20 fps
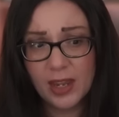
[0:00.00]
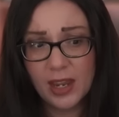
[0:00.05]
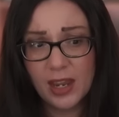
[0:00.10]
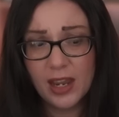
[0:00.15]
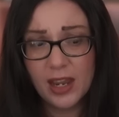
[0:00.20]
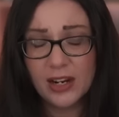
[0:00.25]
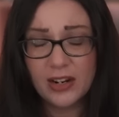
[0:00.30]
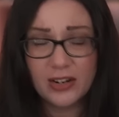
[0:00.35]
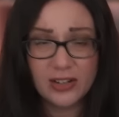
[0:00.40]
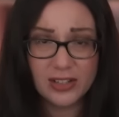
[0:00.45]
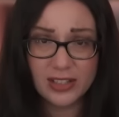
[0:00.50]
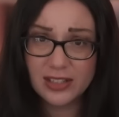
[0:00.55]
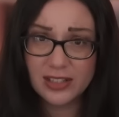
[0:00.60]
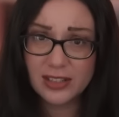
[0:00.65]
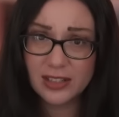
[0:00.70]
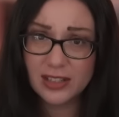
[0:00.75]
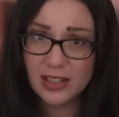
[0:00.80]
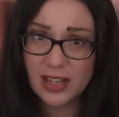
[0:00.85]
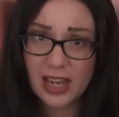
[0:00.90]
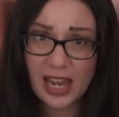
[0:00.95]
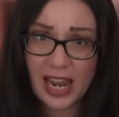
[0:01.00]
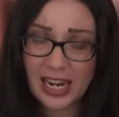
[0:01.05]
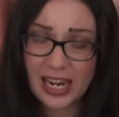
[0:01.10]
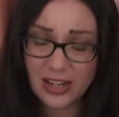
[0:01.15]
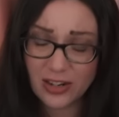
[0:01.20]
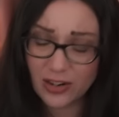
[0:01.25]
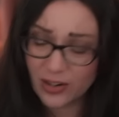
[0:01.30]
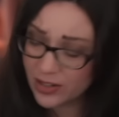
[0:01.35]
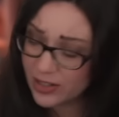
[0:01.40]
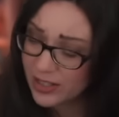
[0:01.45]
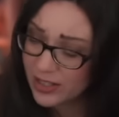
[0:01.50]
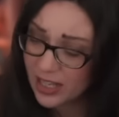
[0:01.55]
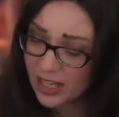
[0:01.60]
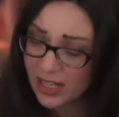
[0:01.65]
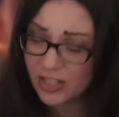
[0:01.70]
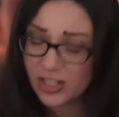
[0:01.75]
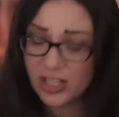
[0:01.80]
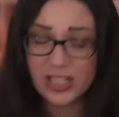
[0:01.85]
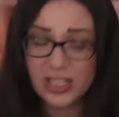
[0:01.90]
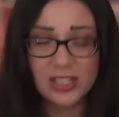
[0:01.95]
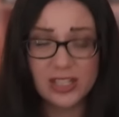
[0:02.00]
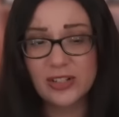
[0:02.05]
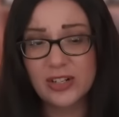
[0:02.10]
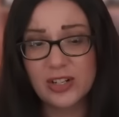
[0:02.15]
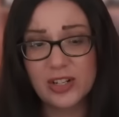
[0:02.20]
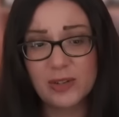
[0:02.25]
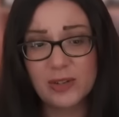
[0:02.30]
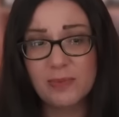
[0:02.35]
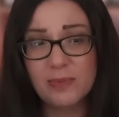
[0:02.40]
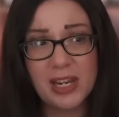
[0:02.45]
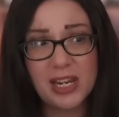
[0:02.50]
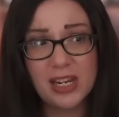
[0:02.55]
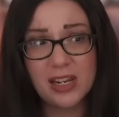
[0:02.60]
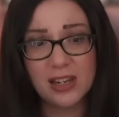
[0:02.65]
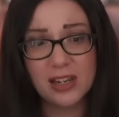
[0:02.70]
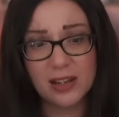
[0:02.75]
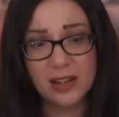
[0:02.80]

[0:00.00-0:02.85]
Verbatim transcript: Because he knows that she's not going to make it.